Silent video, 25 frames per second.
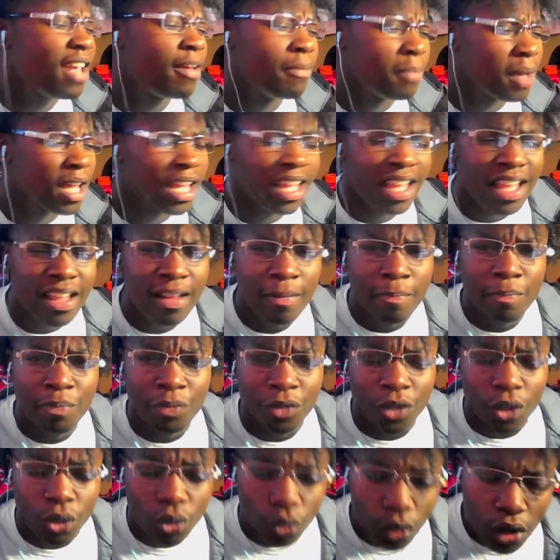man.
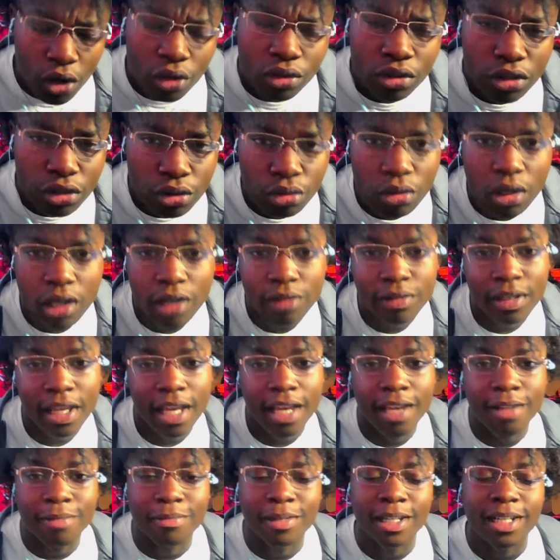Road to
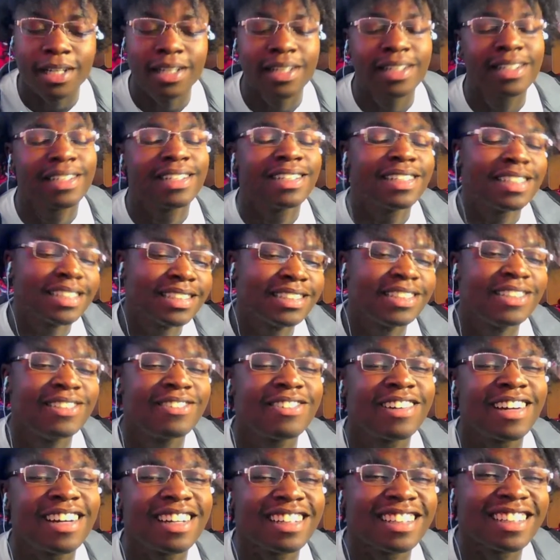12K, man. Let's get
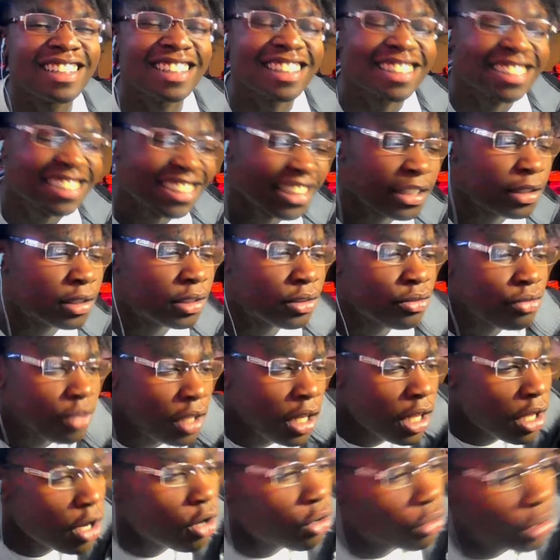rocking. Share this
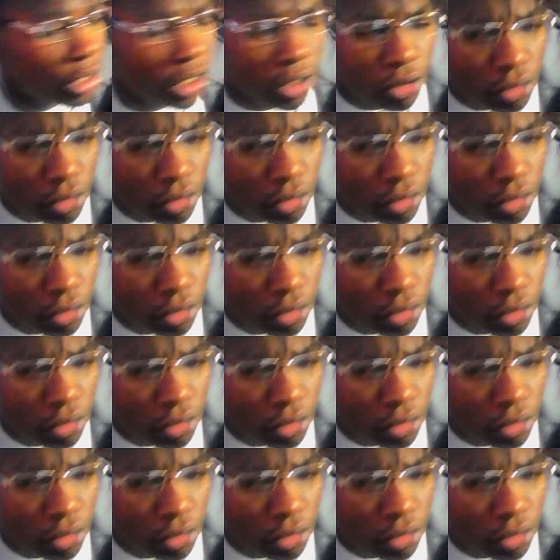video or do